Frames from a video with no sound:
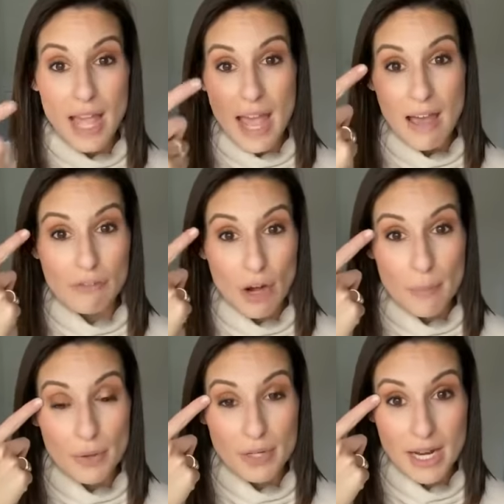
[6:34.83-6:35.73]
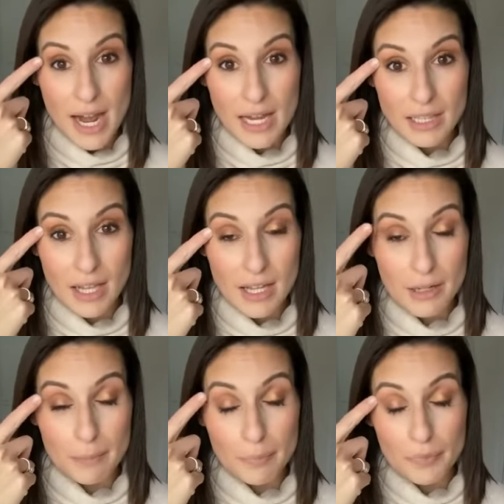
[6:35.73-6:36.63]
After I put an, eye,
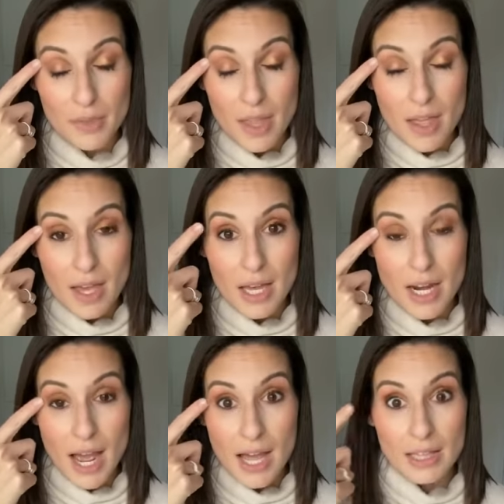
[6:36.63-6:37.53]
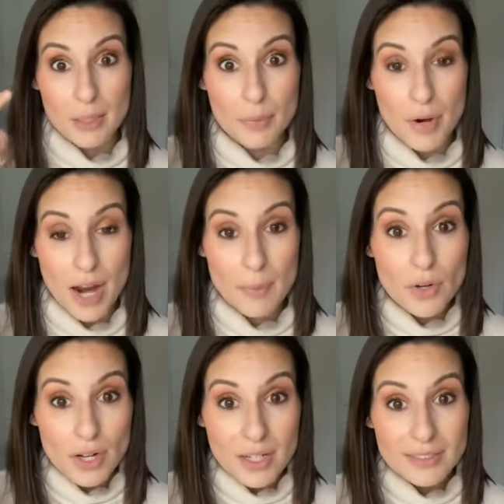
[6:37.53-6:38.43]
um, an eyelid primer
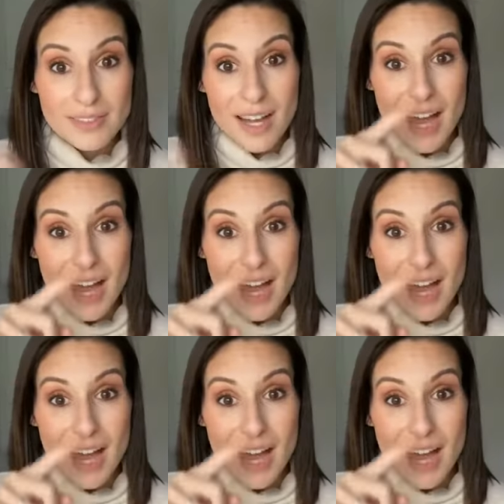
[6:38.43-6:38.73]
on,